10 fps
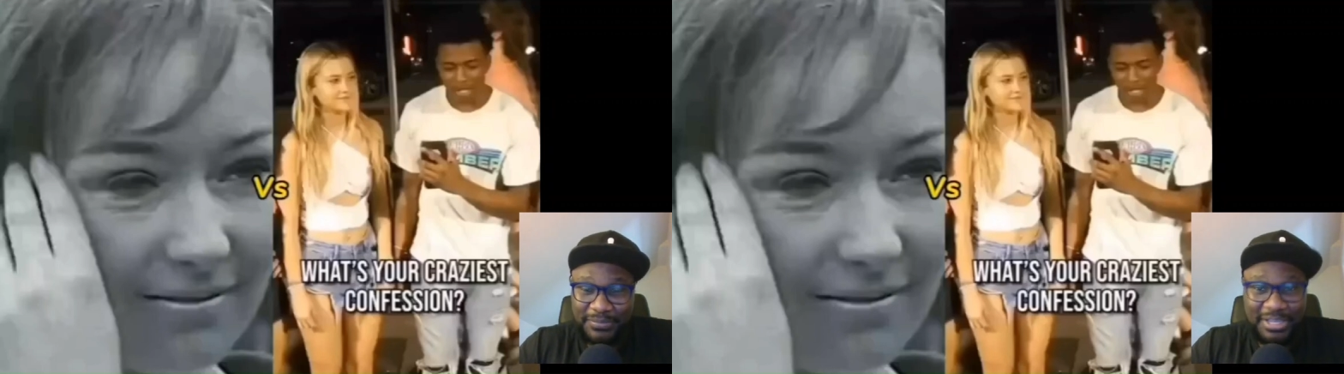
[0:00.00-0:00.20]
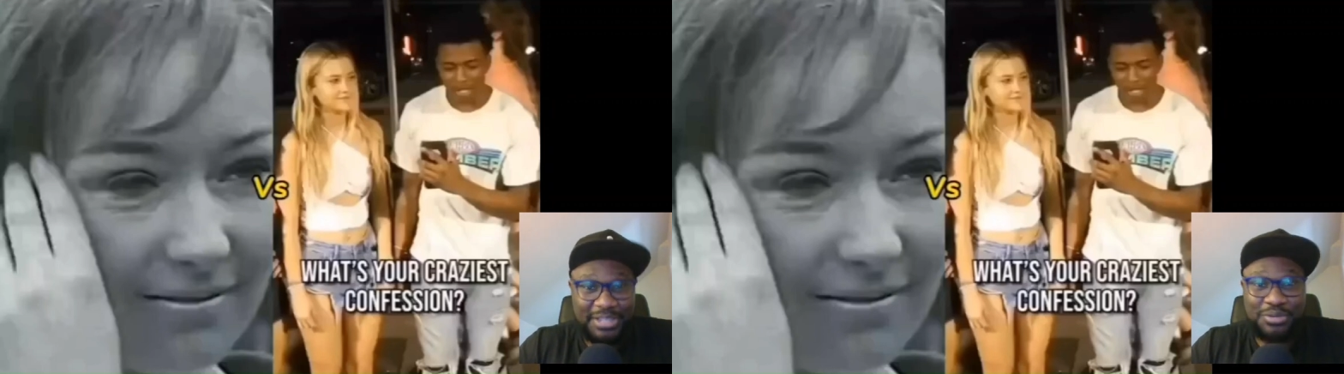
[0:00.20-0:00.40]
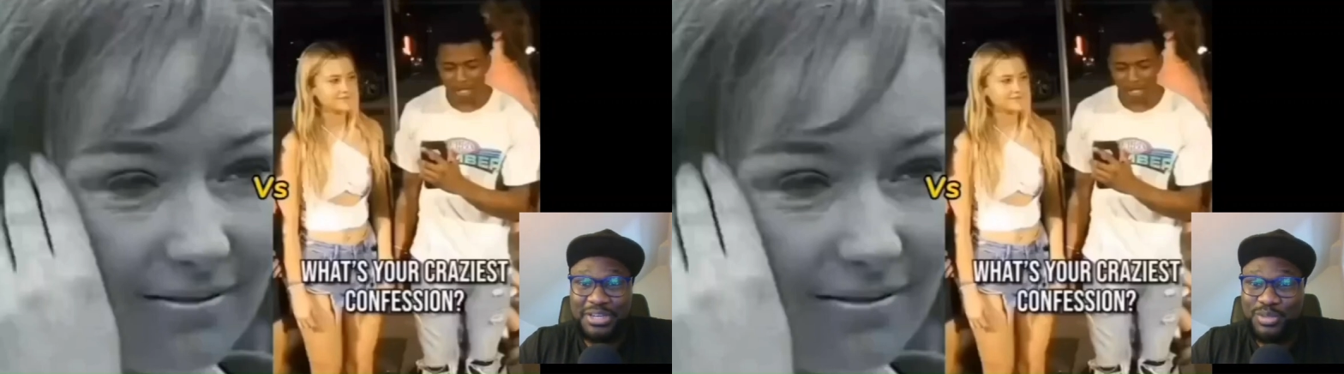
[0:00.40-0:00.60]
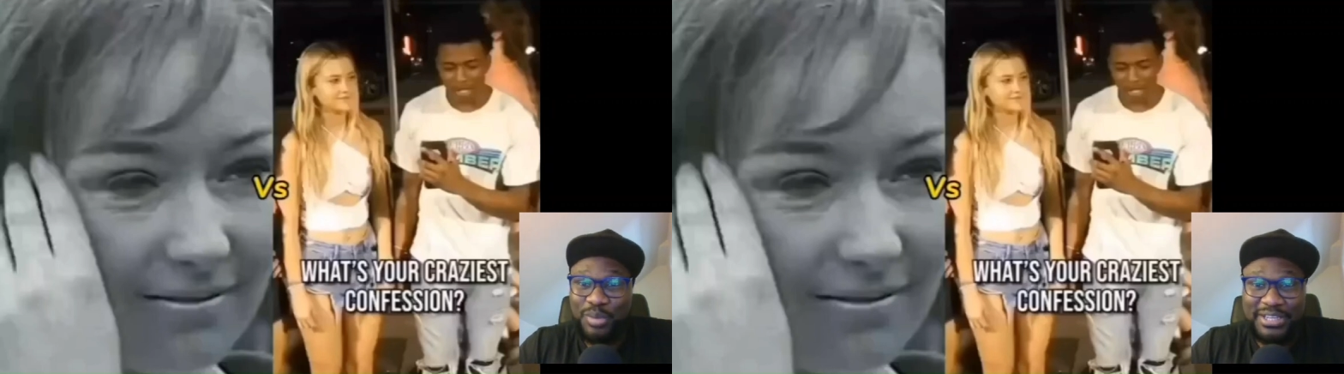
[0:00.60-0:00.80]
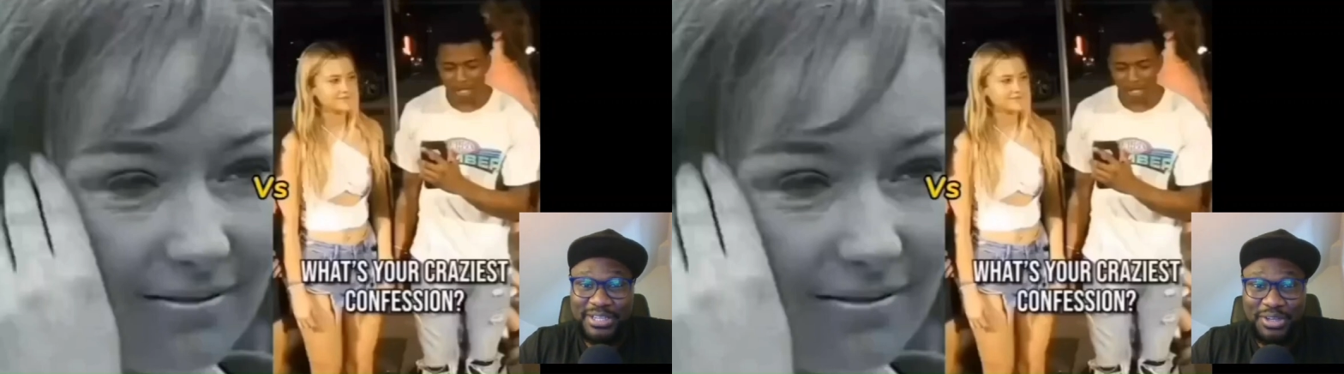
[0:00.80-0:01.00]
Speaker 1: There's a reason
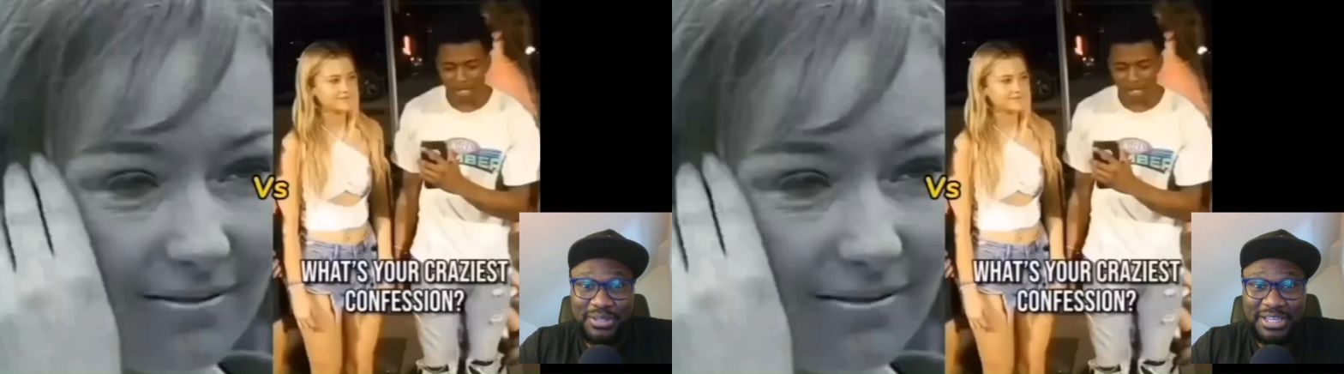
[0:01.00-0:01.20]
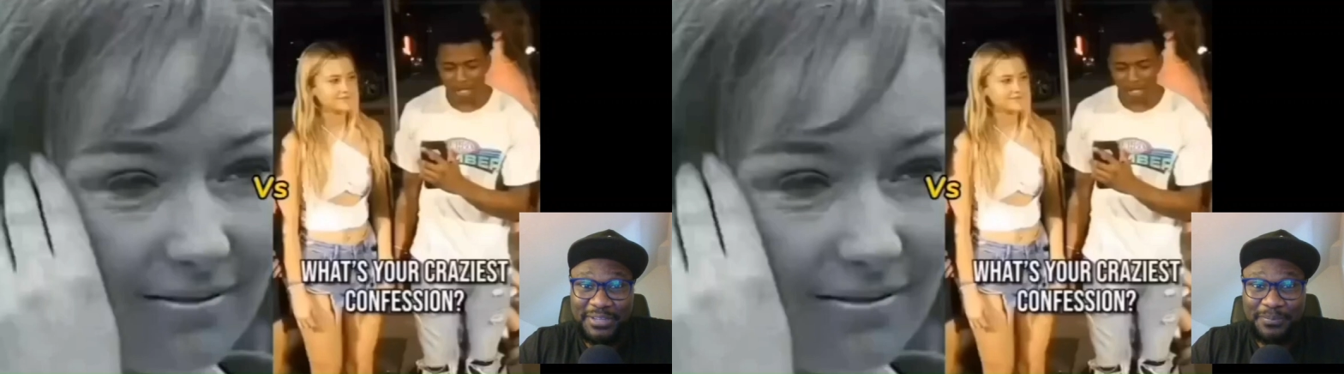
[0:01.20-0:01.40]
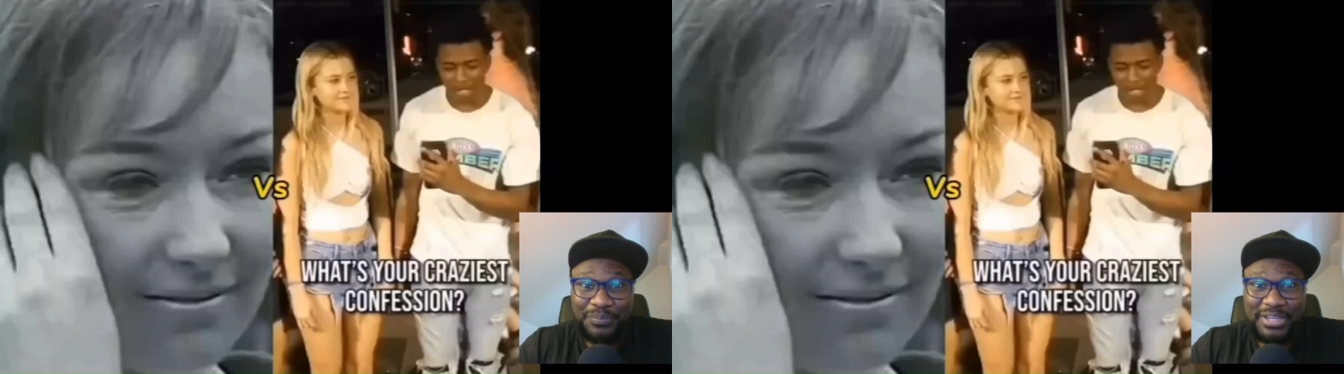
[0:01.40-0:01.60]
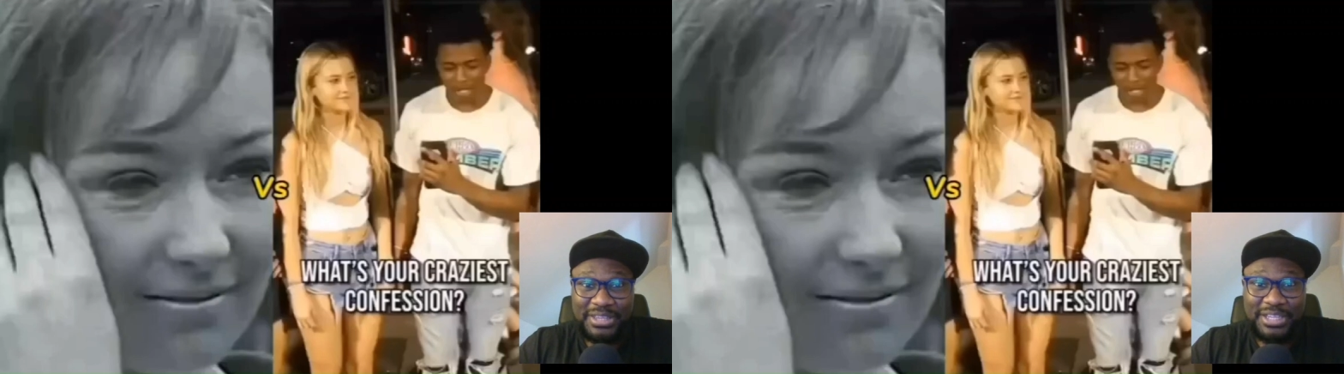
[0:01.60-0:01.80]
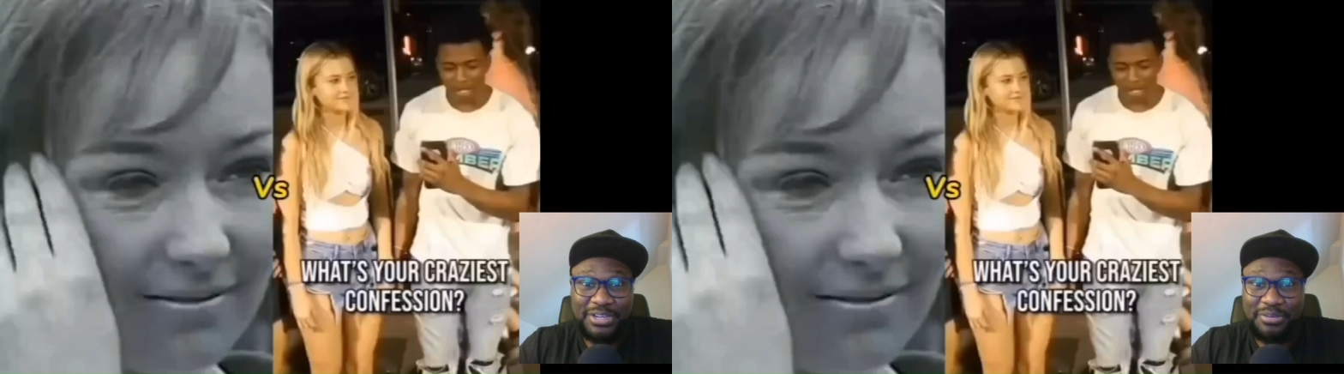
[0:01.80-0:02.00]
why they not they
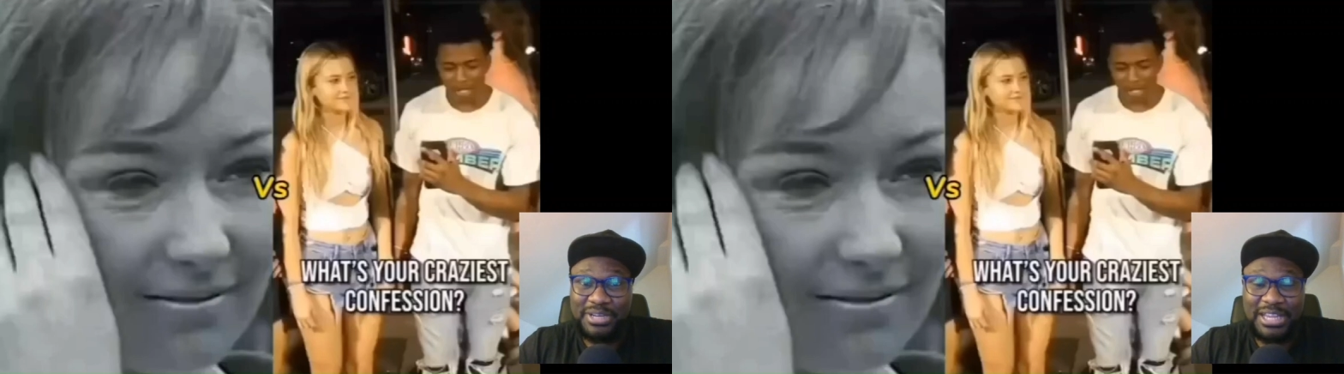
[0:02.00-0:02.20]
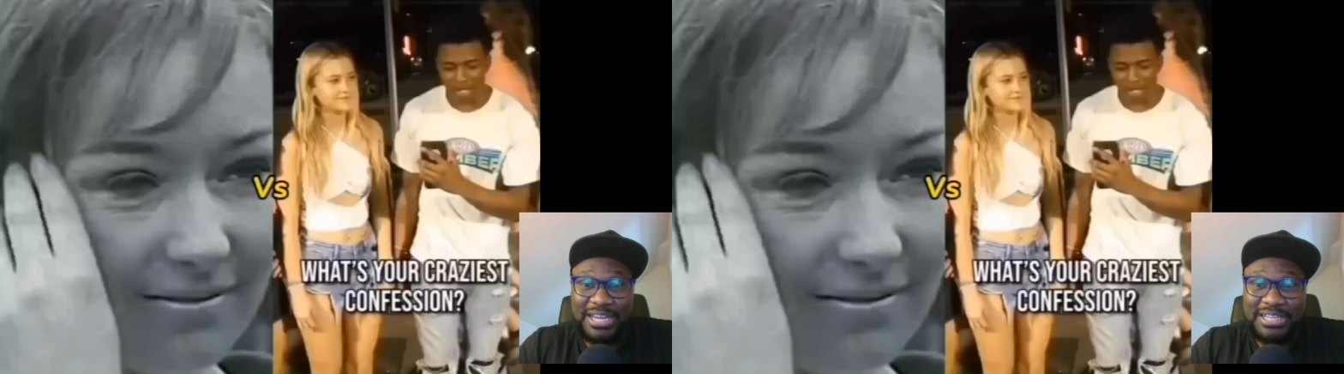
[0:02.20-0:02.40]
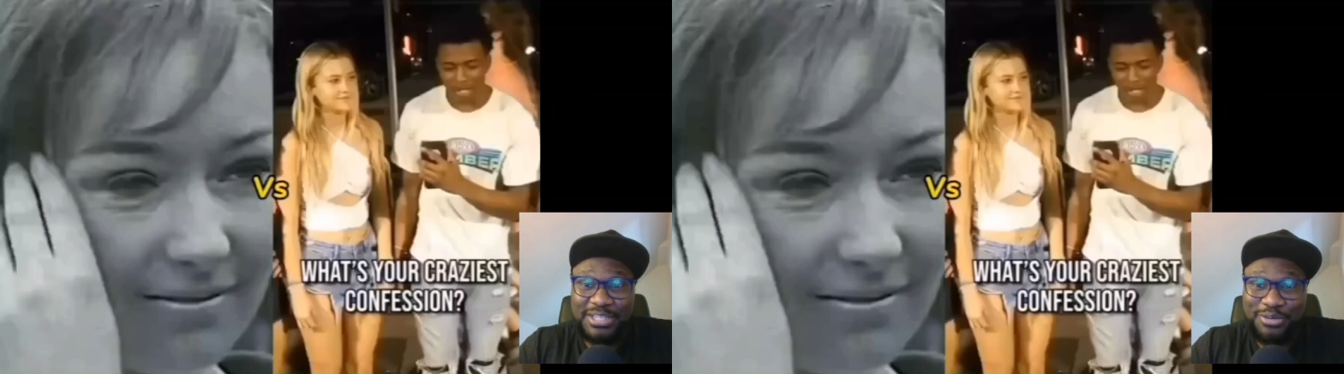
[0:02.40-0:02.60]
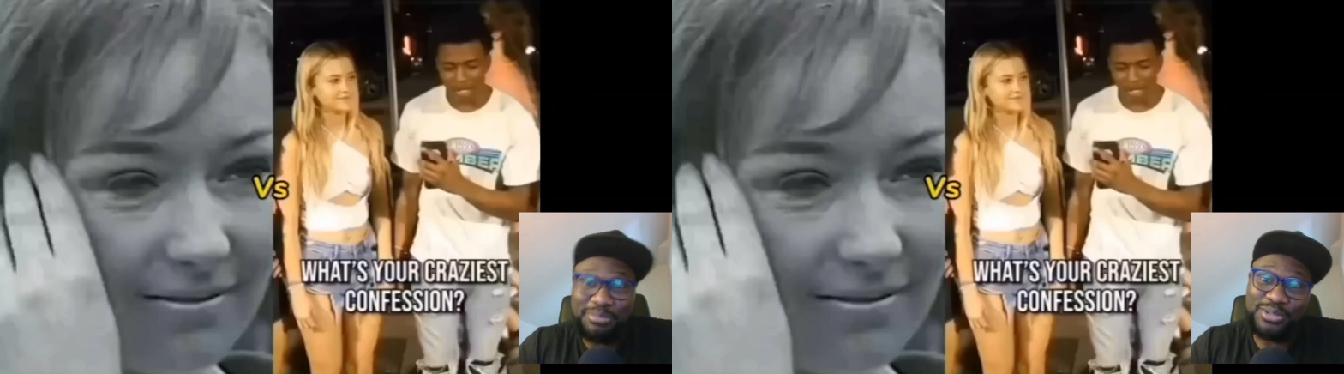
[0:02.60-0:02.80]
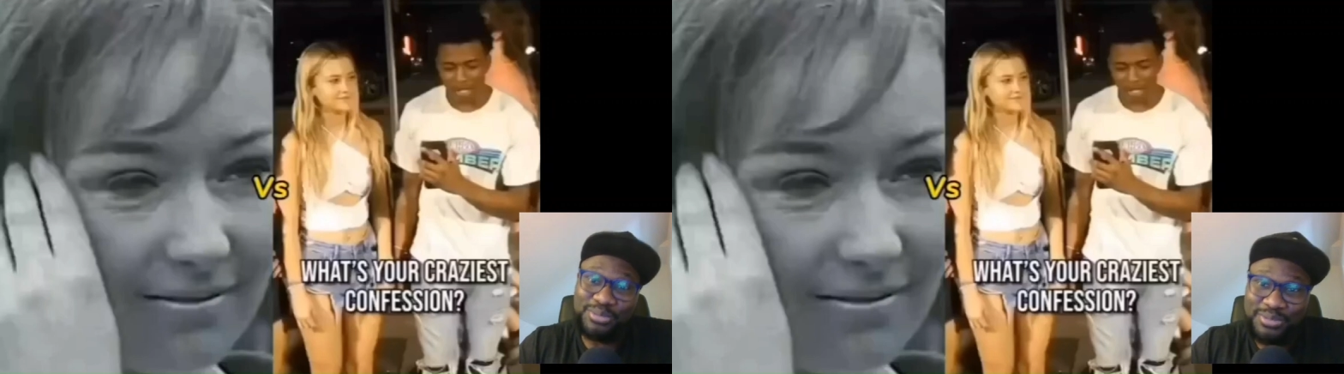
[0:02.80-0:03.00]
decriminalizing
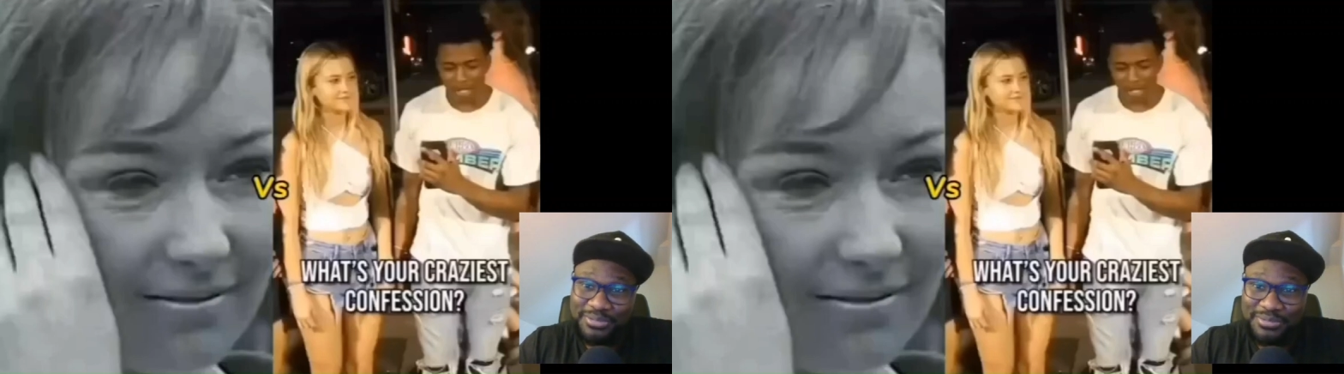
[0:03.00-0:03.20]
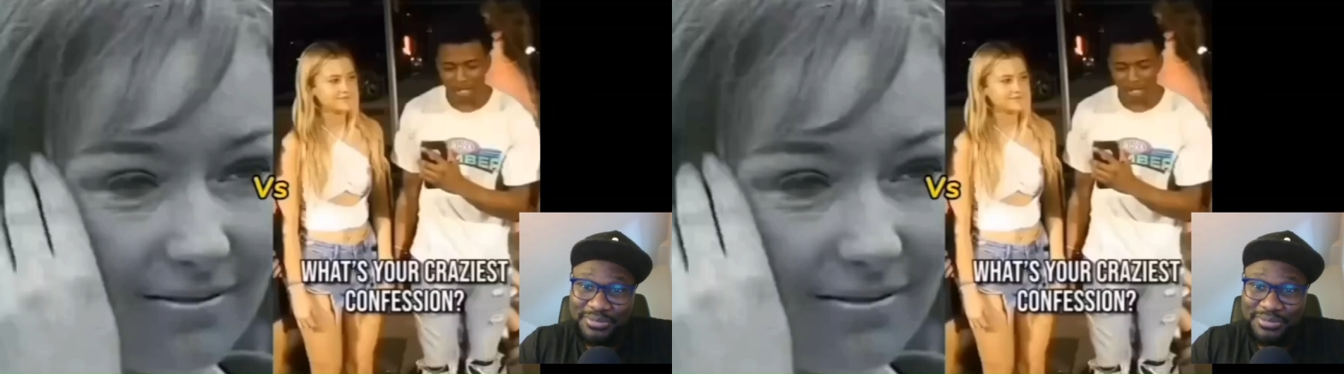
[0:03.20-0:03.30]
criminals.